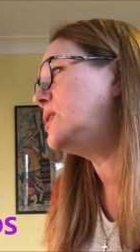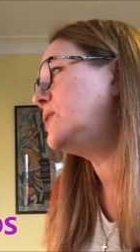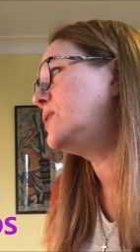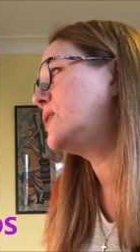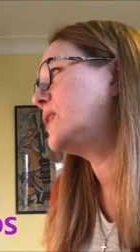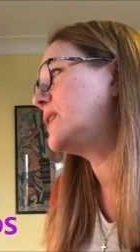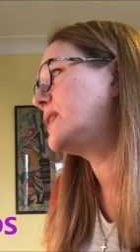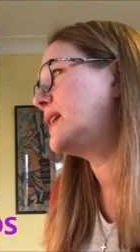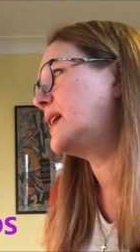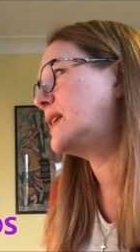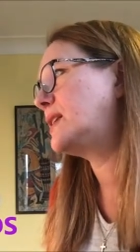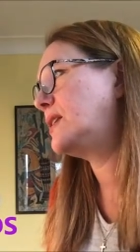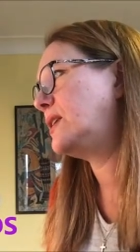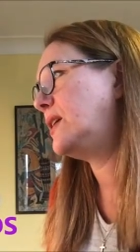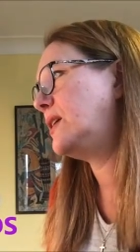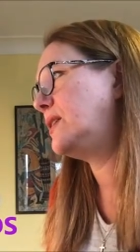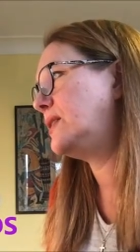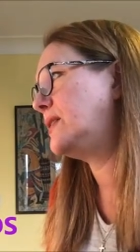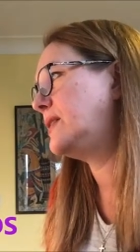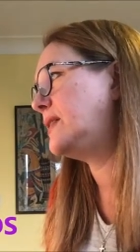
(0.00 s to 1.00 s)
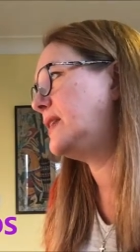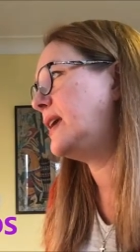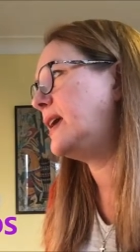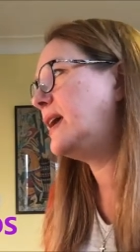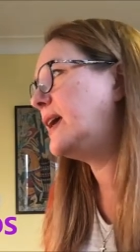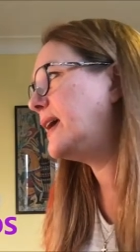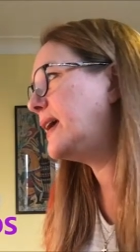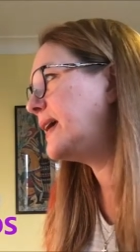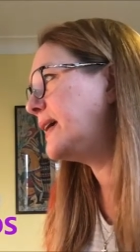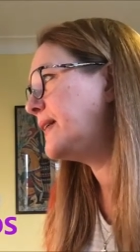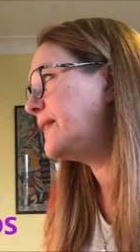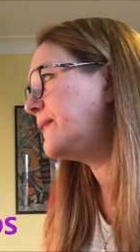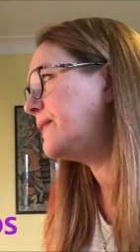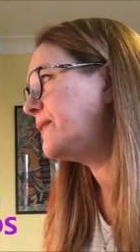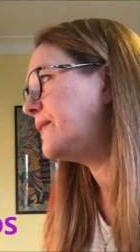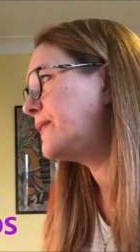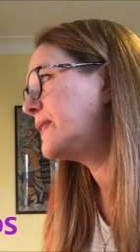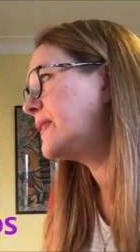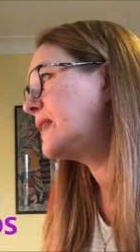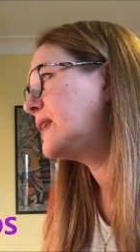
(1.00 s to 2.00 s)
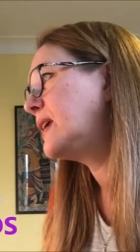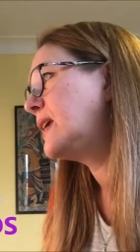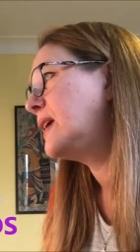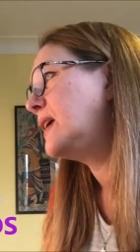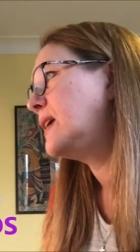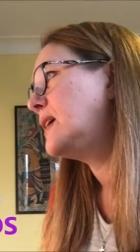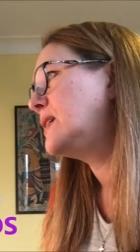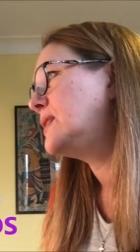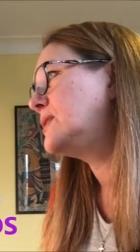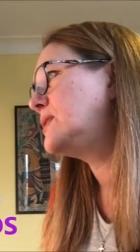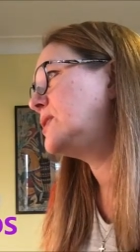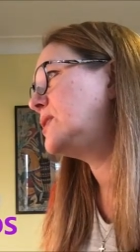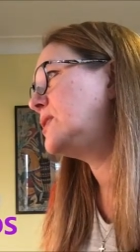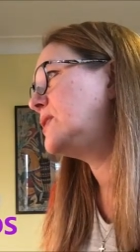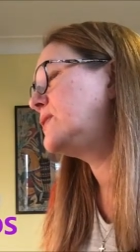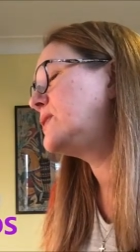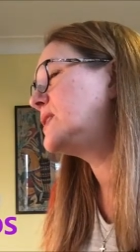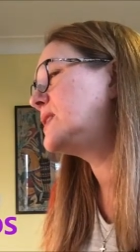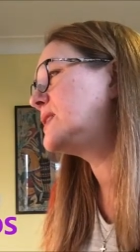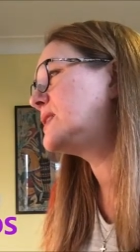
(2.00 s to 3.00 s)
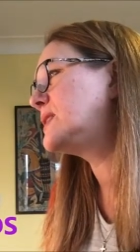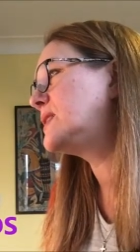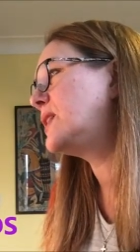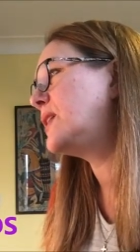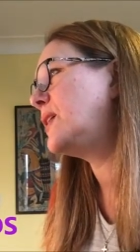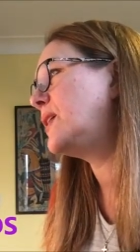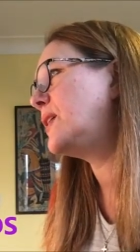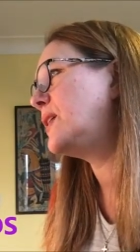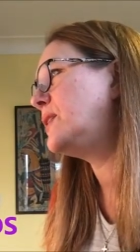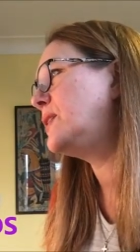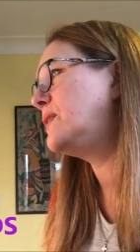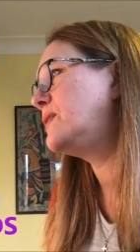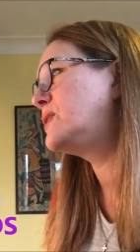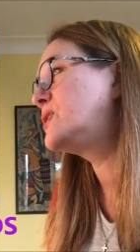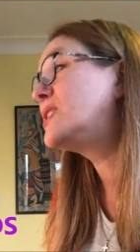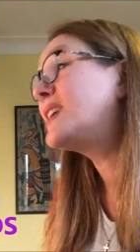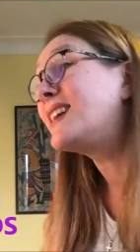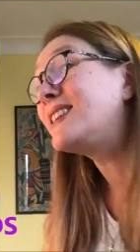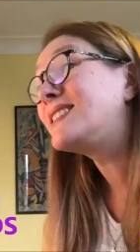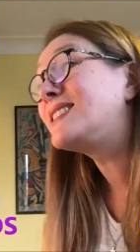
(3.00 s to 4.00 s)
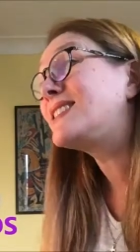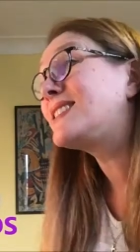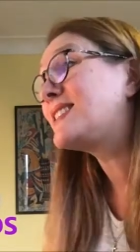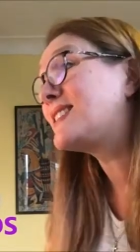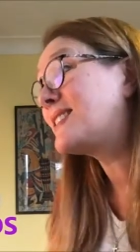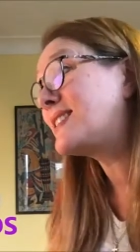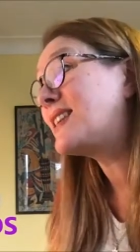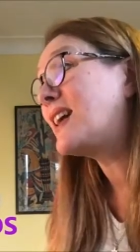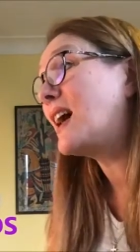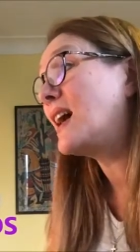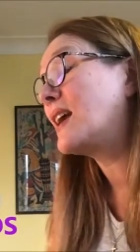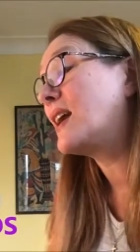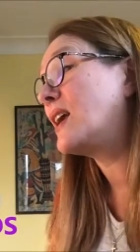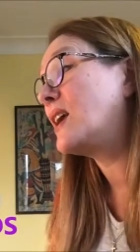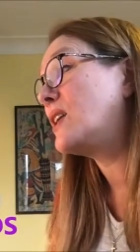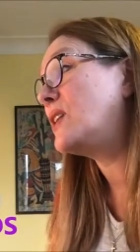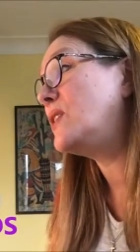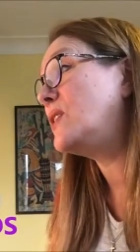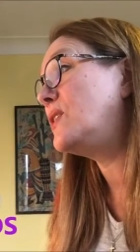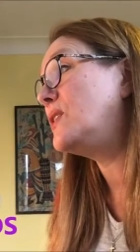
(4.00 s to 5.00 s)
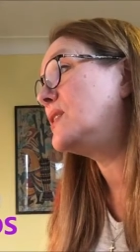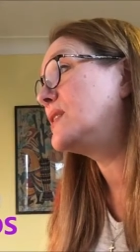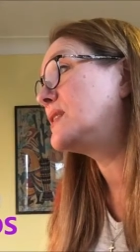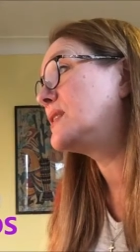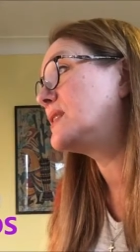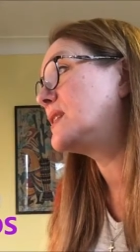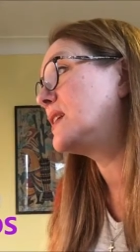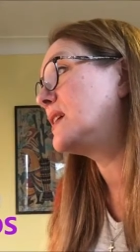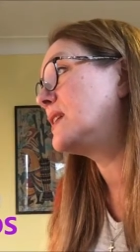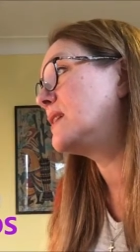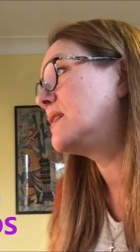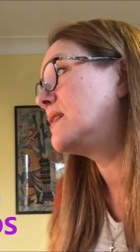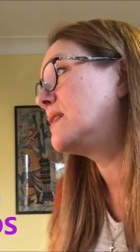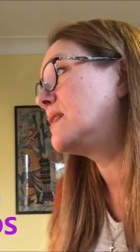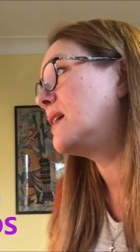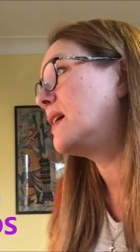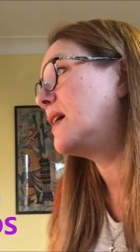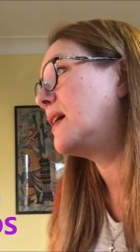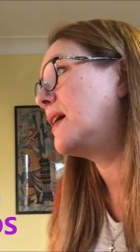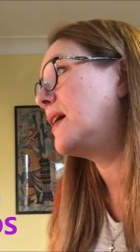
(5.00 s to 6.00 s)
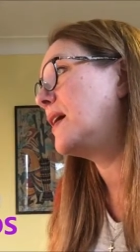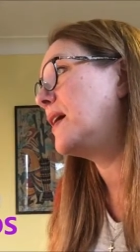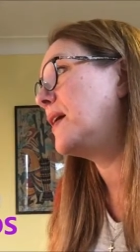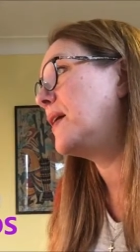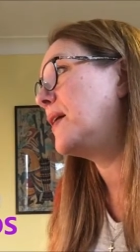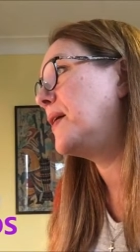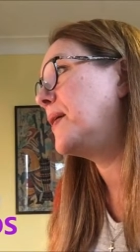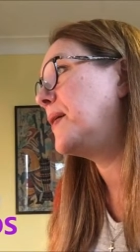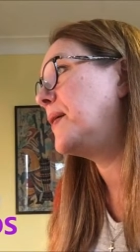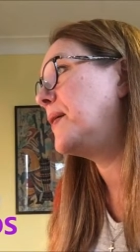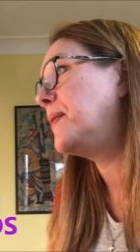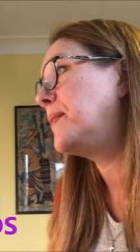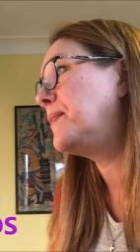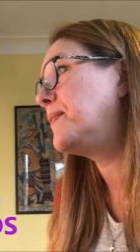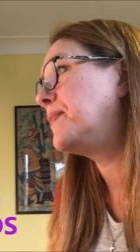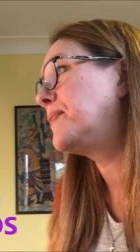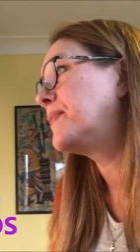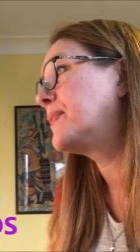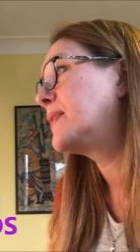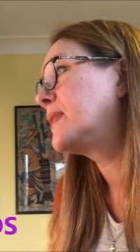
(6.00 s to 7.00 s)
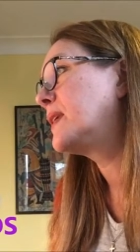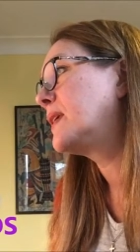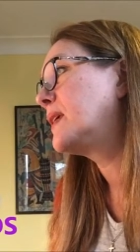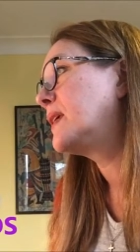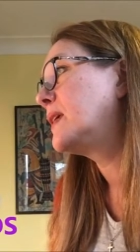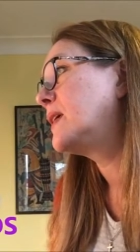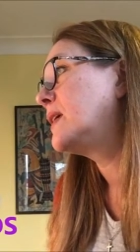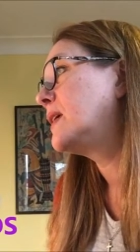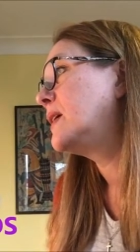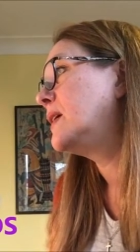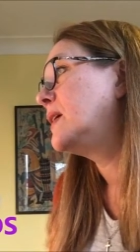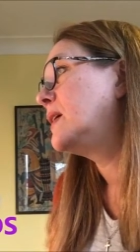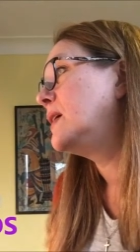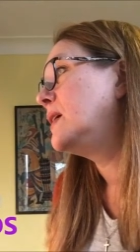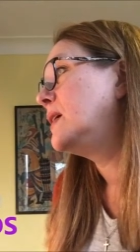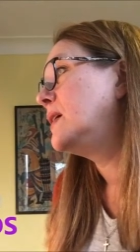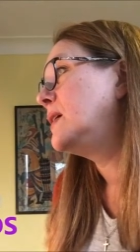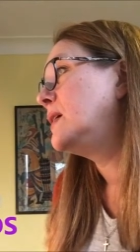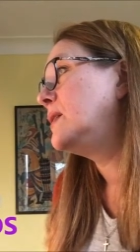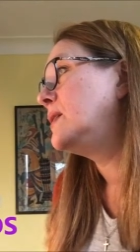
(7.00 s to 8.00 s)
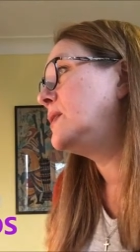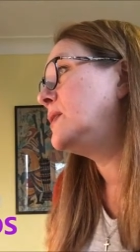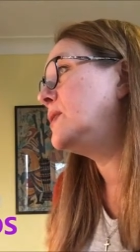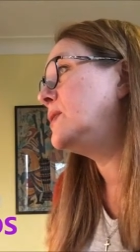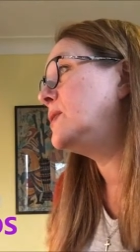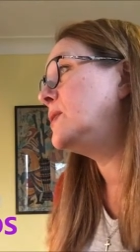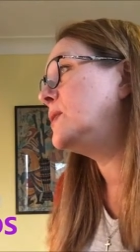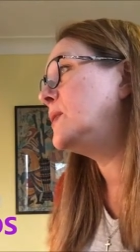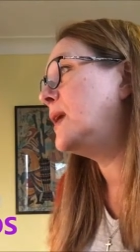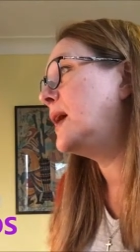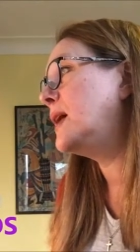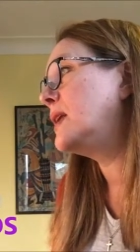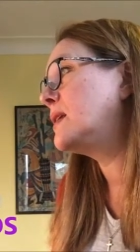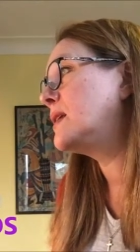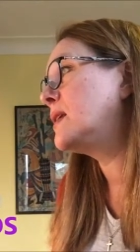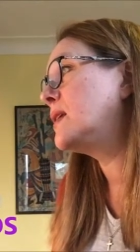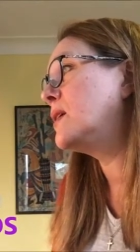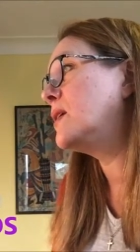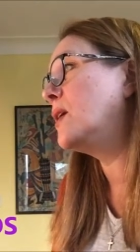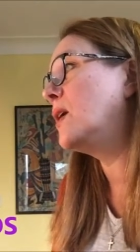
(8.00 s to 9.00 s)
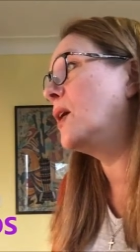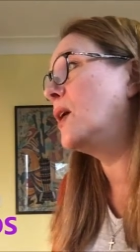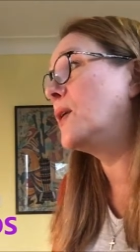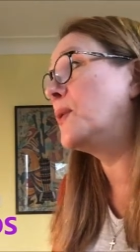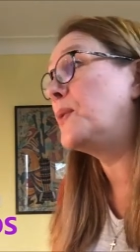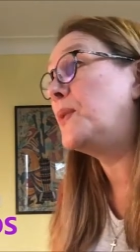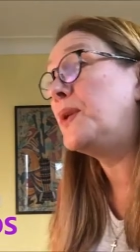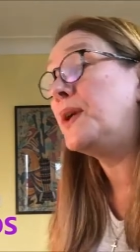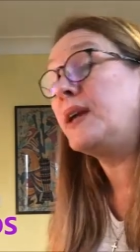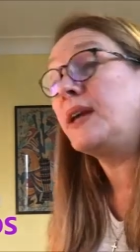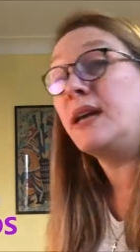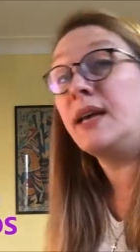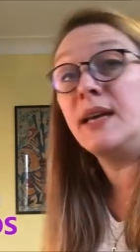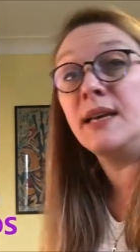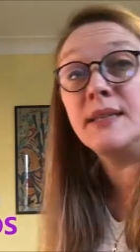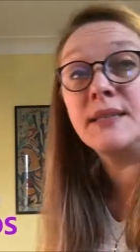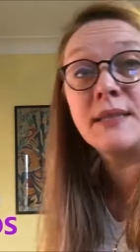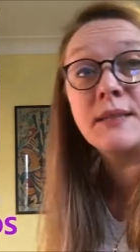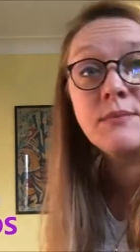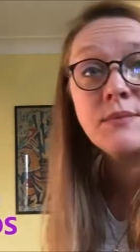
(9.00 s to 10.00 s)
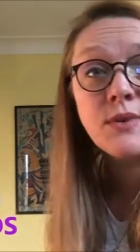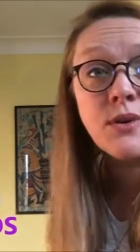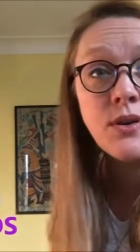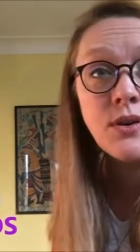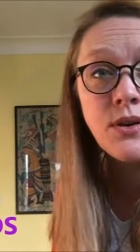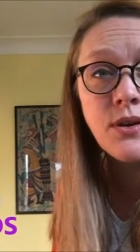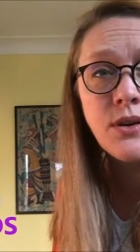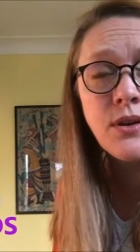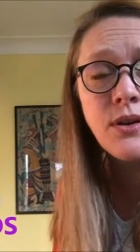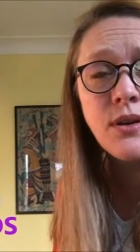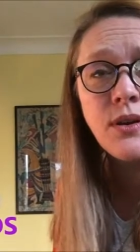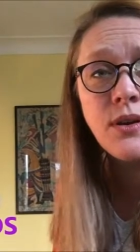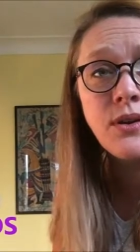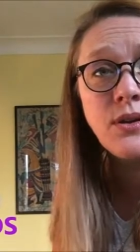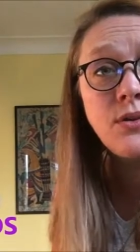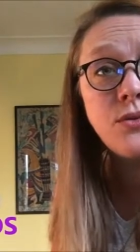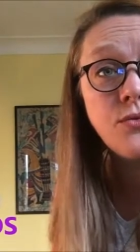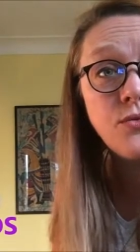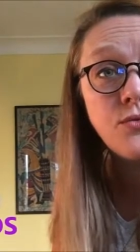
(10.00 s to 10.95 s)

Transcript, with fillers: you've got that note there. So you've just heard, you've just sung in unison. Um, you and glorious morn